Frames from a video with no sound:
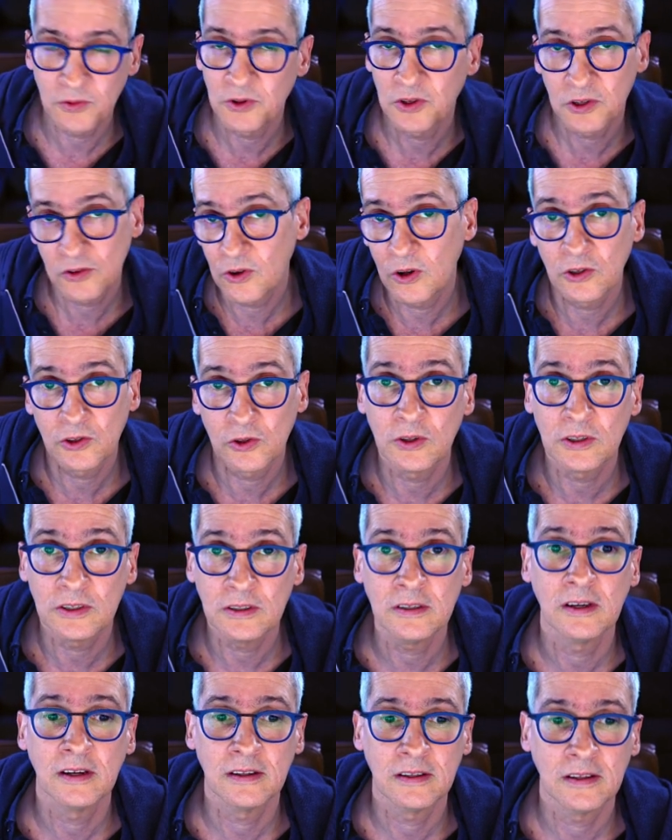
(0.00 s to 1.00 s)
which is
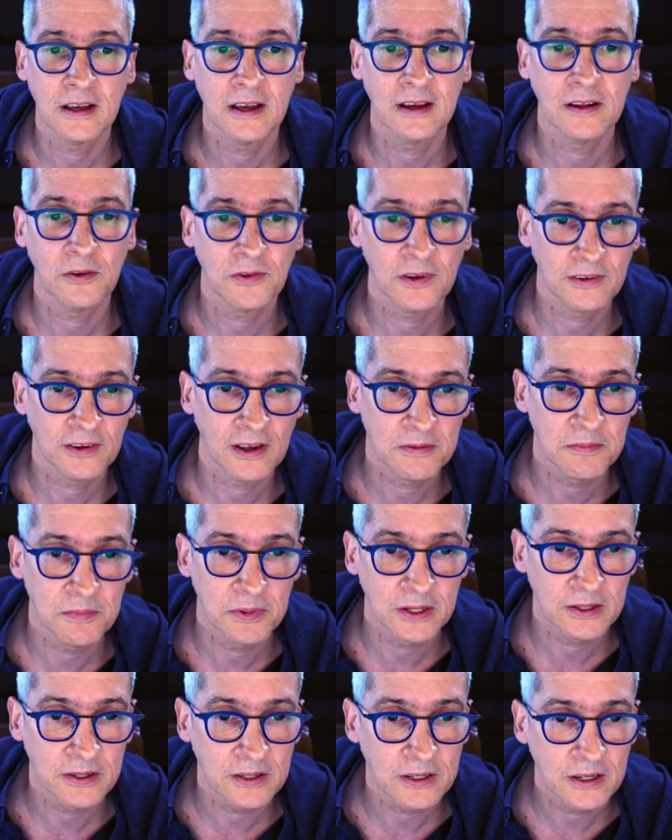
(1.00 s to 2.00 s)
also kind of a site
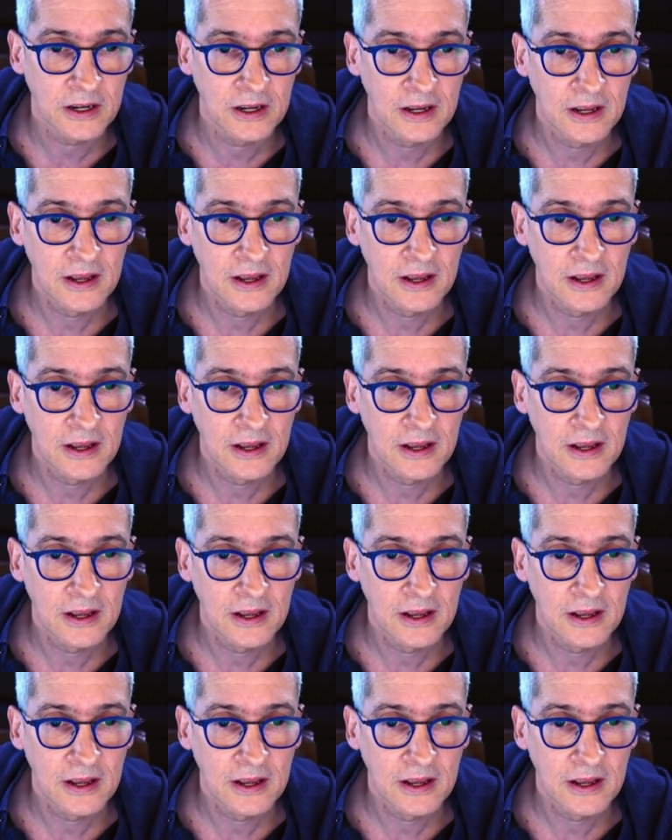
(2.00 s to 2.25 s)
builder.